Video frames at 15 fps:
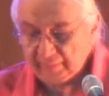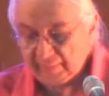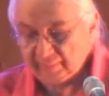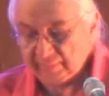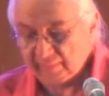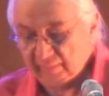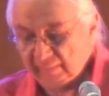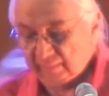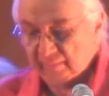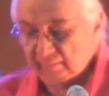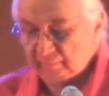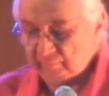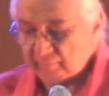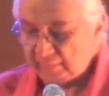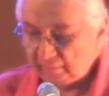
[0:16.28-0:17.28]
at
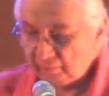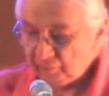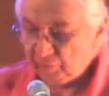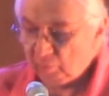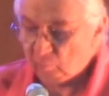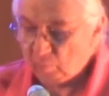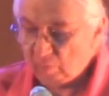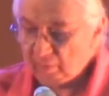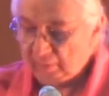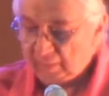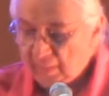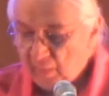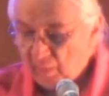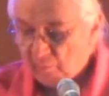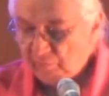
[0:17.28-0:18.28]
the Sycuan
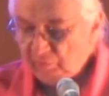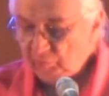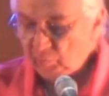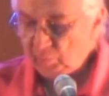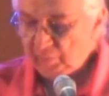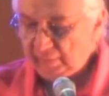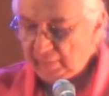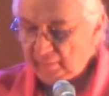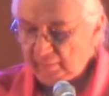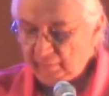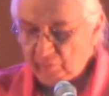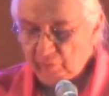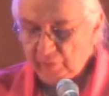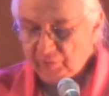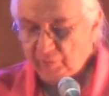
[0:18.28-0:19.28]
Resort in the
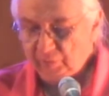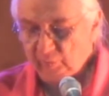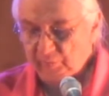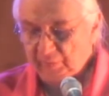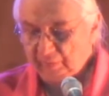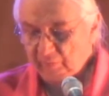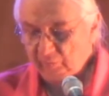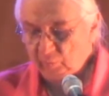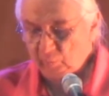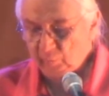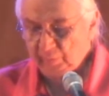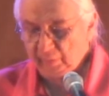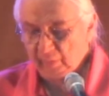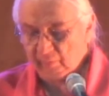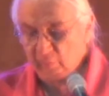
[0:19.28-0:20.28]
traditional
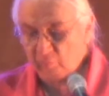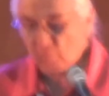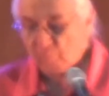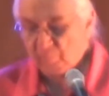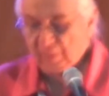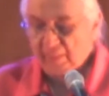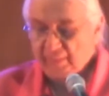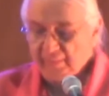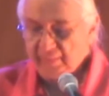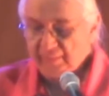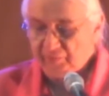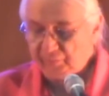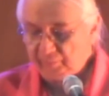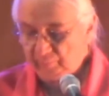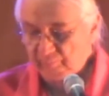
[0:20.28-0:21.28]
territory of the Kumeyaay
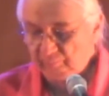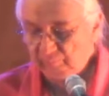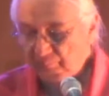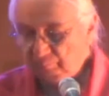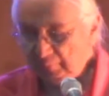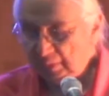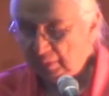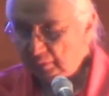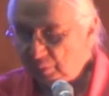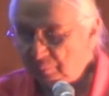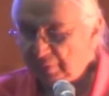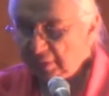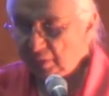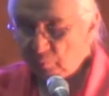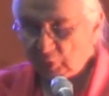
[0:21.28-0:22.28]
Nation. The
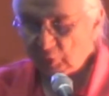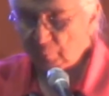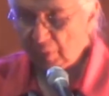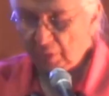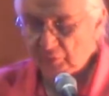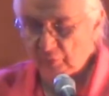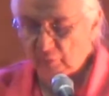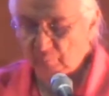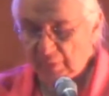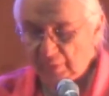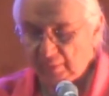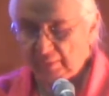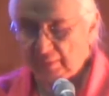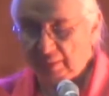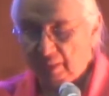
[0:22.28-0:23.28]
meeting was sponsored by the